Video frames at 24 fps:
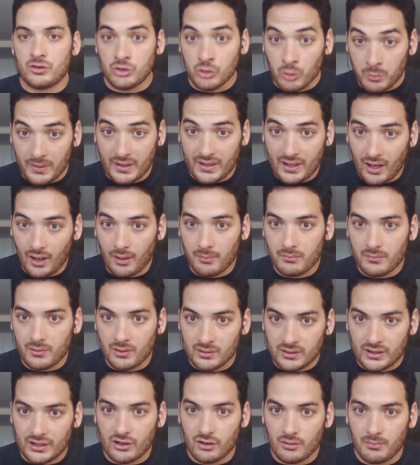become a
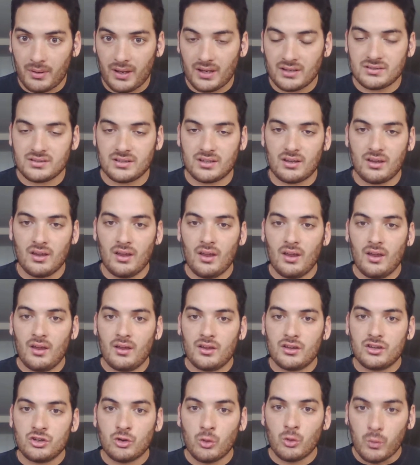leader, basically.
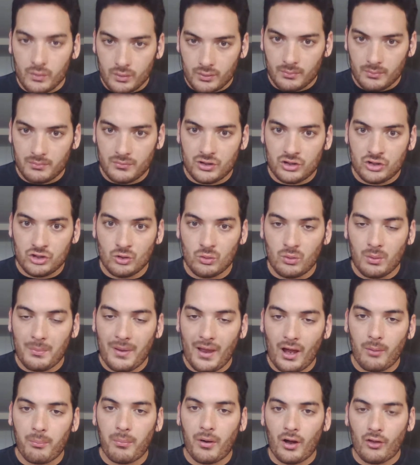You
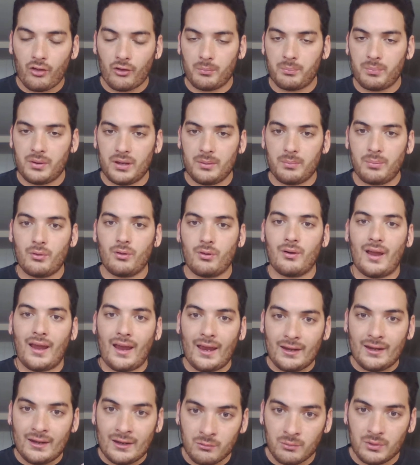help other people,
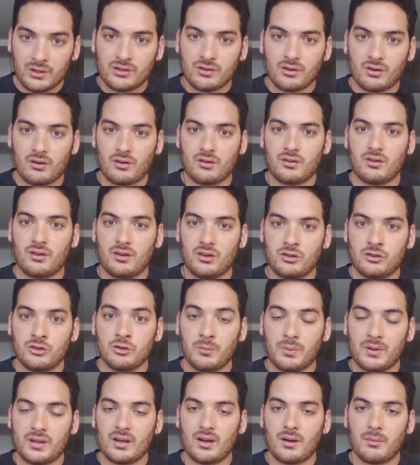and in return
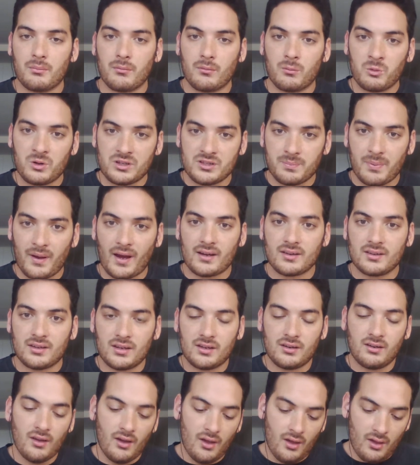you become
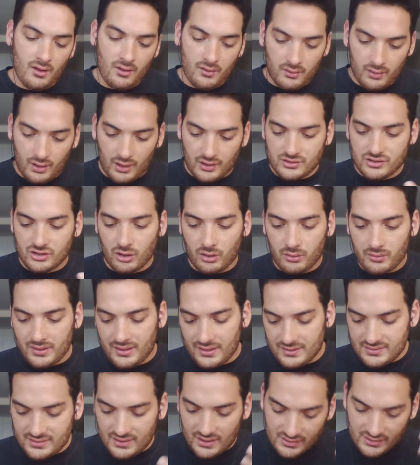respected. And so
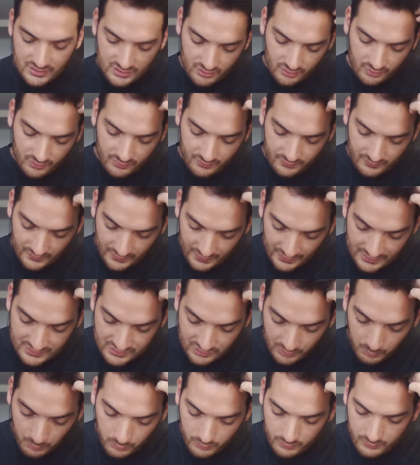he says
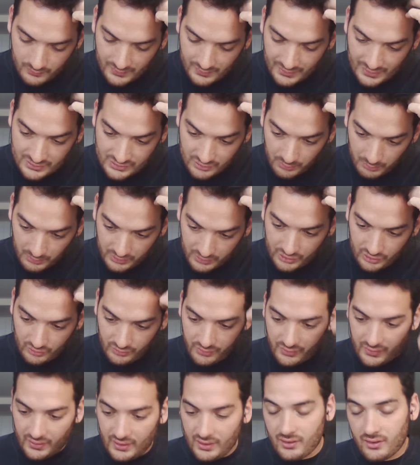it's a really
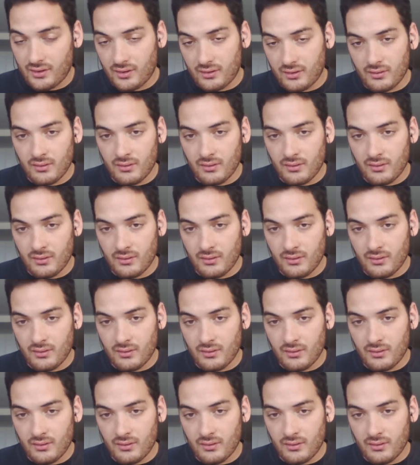good thing.